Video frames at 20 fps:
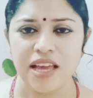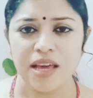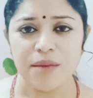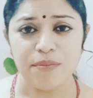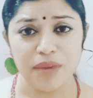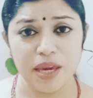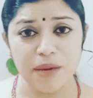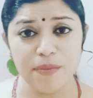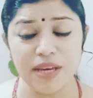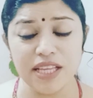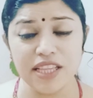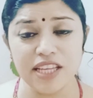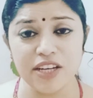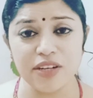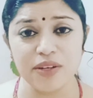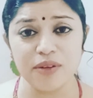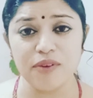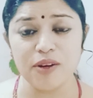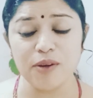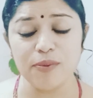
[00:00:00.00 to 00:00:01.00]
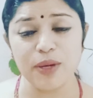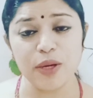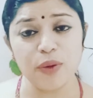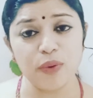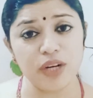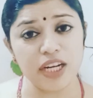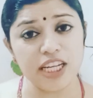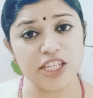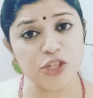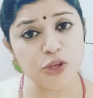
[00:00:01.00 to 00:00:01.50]
Maybe there will be
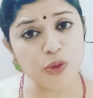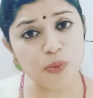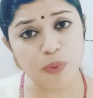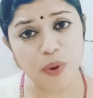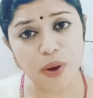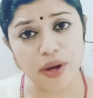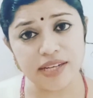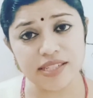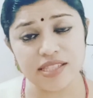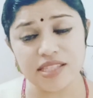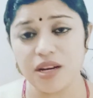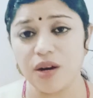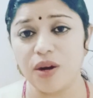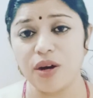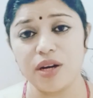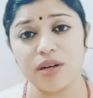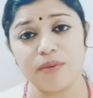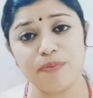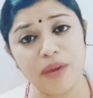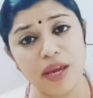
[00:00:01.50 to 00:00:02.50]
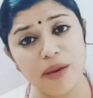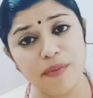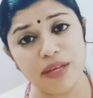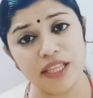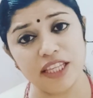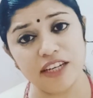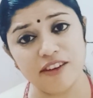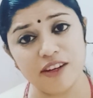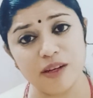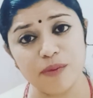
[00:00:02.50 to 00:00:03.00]
only 2 points, or maybe
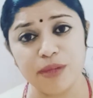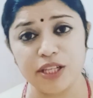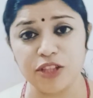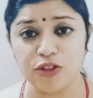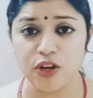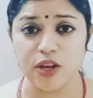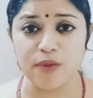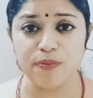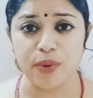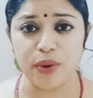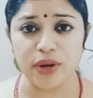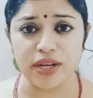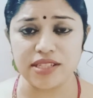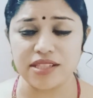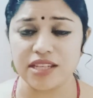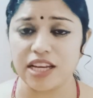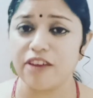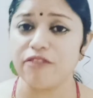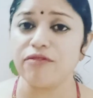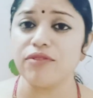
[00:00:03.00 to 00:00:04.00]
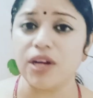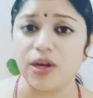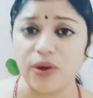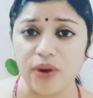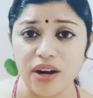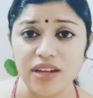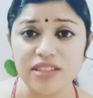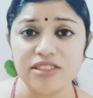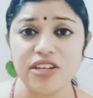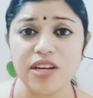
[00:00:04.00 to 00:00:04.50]
there will be 3 points. If there
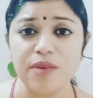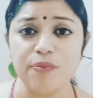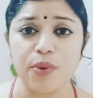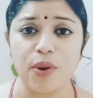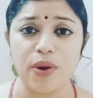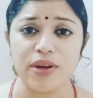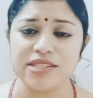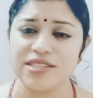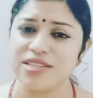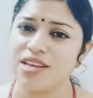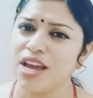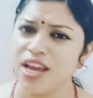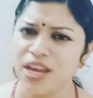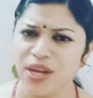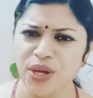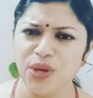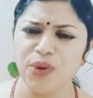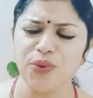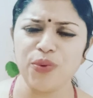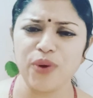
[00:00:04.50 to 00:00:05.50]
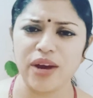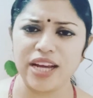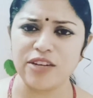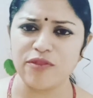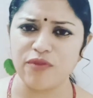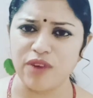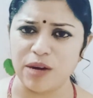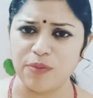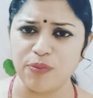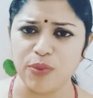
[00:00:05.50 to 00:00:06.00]
are 3 points, you write
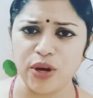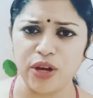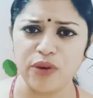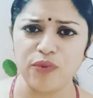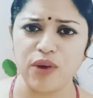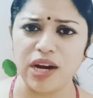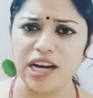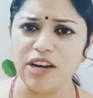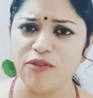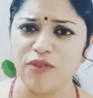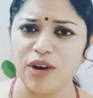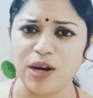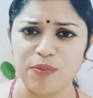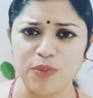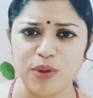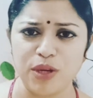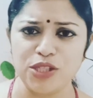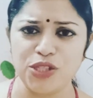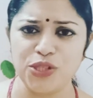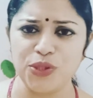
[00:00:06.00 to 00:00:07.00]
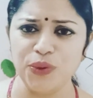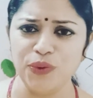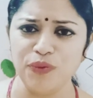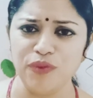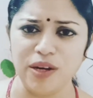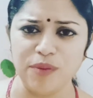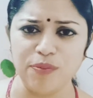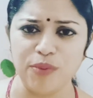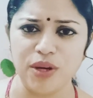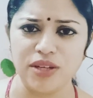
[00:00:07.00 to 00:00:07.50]
1.1, 1.2,
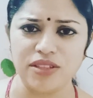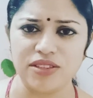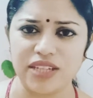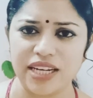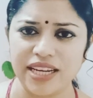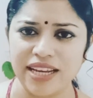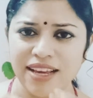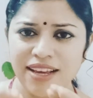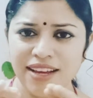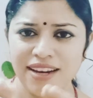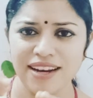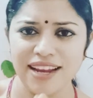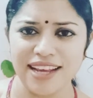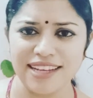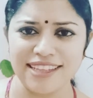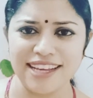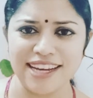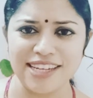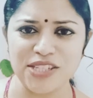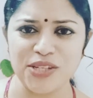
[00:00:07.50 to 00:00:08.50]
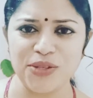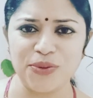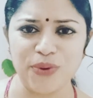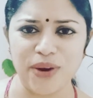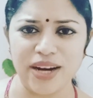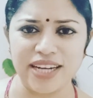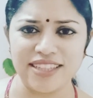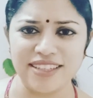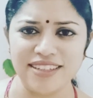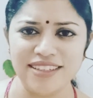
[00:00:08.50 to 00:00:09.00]
1.3. Like that you
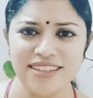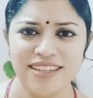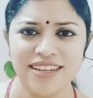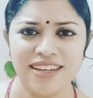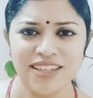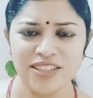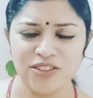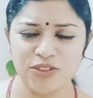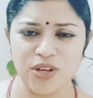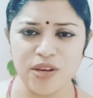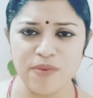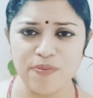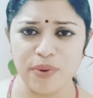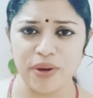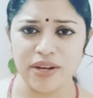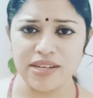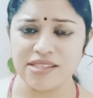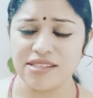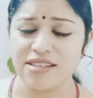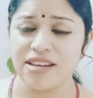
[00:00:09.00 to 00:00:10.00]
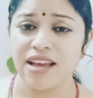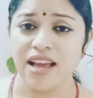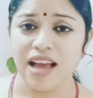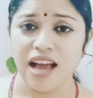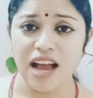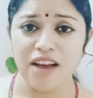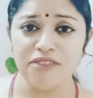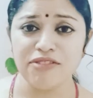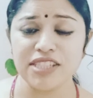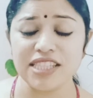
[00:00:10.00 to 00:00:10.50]
write the 3 points.
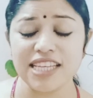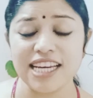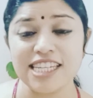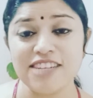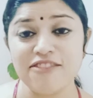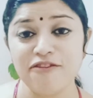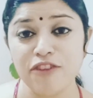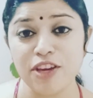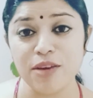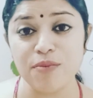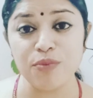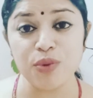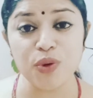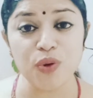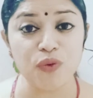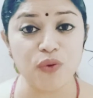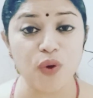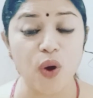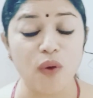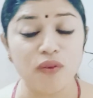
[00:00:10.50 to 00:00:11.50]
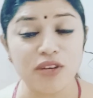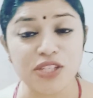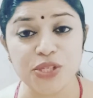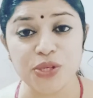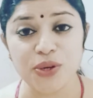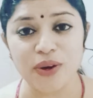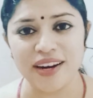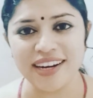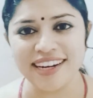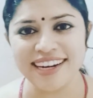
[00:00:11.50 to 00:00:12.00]
After that we move over
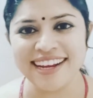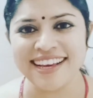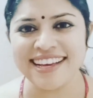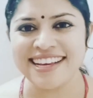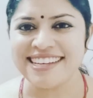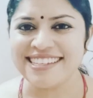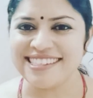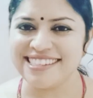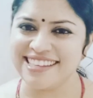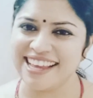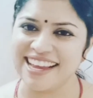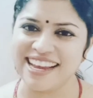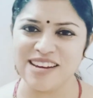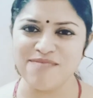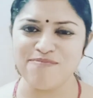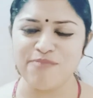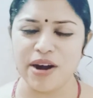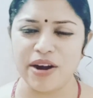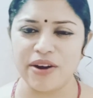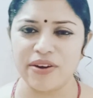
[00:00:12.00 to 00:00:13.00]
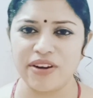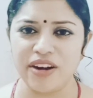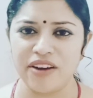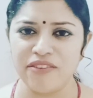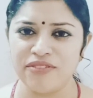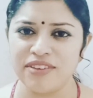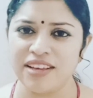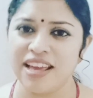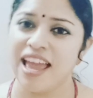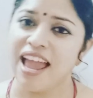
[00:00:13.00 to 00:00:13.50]
to our second
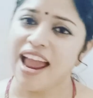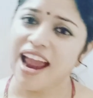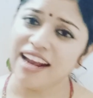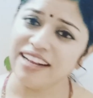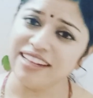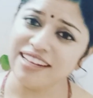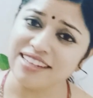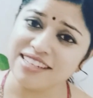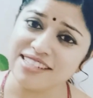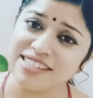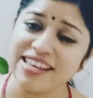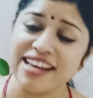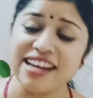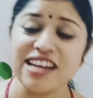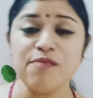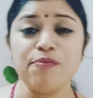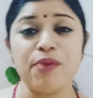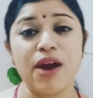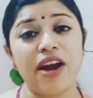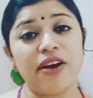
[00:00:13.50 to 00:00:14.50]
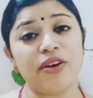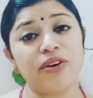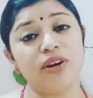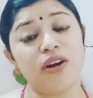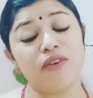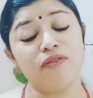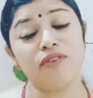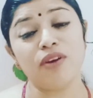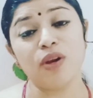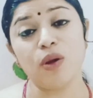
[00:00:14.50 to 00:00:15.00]
paragraph. And in the second
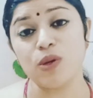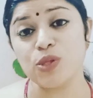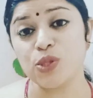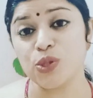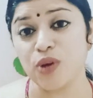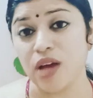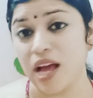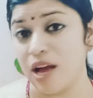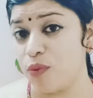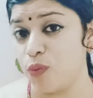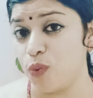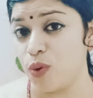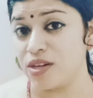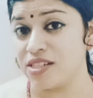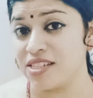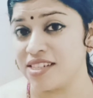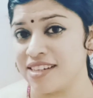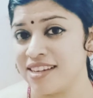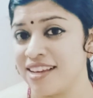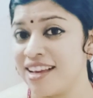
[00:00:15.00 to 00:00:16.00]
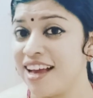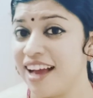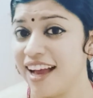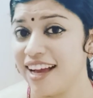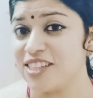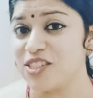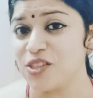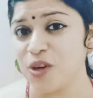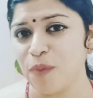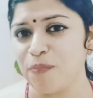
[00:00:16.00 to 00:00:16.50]
paragraph will also have what?
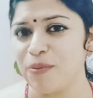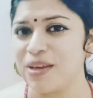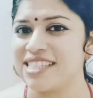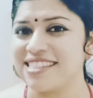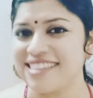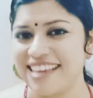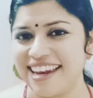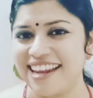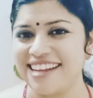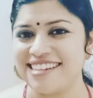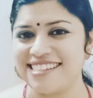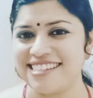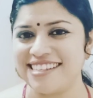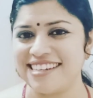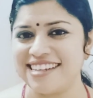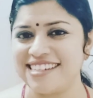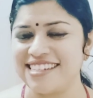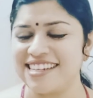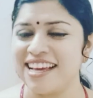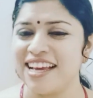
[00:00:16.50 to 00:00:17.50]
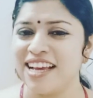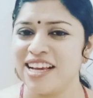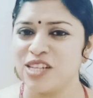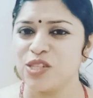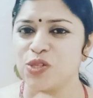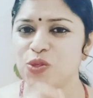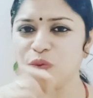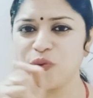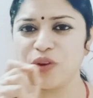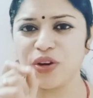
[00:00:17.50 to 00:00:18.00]
A topic sentence in it.
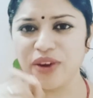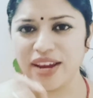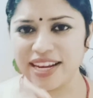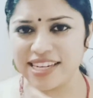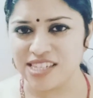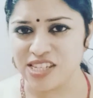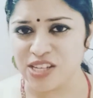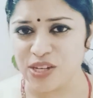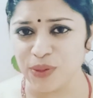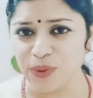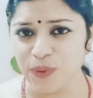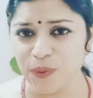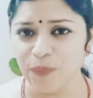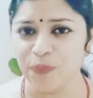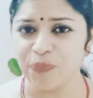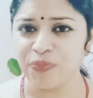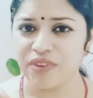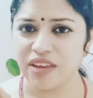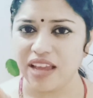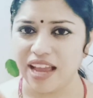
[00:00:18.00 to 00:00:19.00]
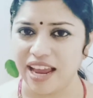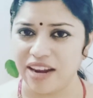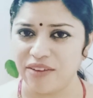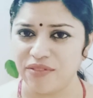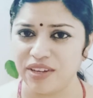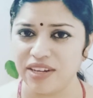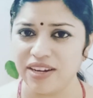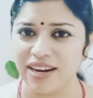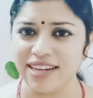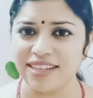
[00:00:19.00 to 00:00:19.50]
So we write 2 and
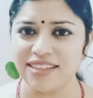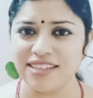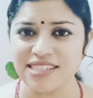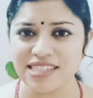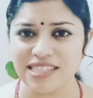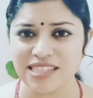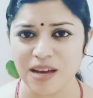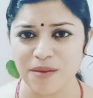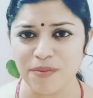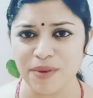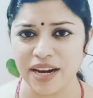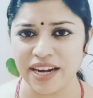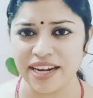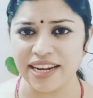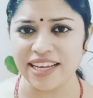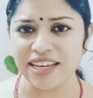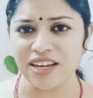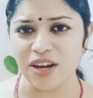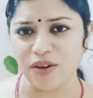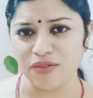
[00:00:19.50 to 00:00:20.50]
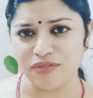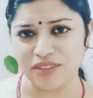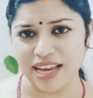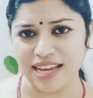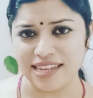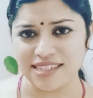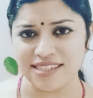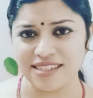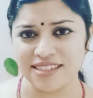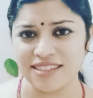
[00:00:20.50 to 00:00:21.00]
we write the subheading of
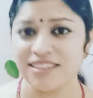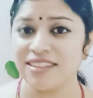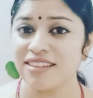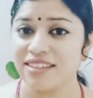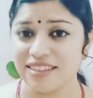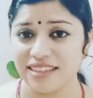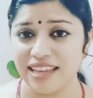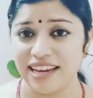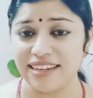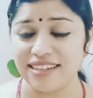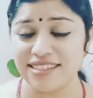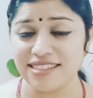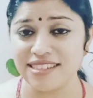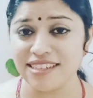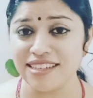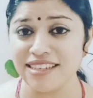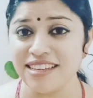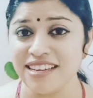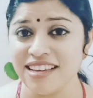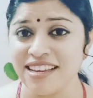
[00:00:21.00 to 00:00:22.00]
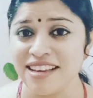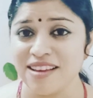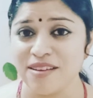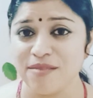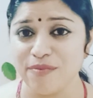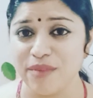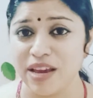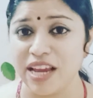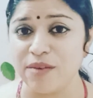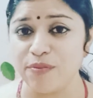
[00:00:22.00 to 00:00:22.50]
that. That is the
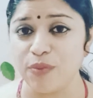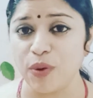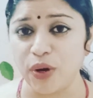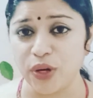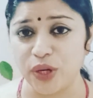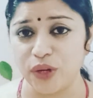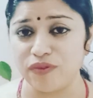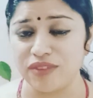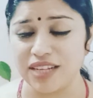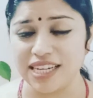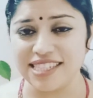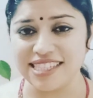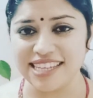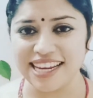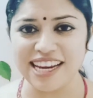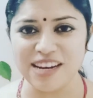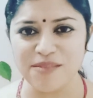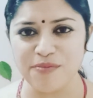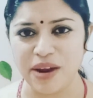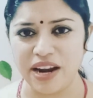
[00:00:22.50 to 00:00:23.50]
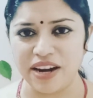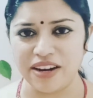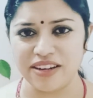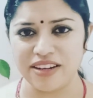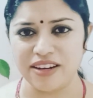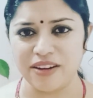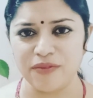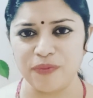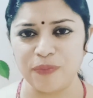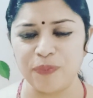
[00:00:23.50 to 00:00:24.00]
main point of that second
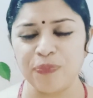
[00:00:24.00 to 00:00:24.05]
paragraph.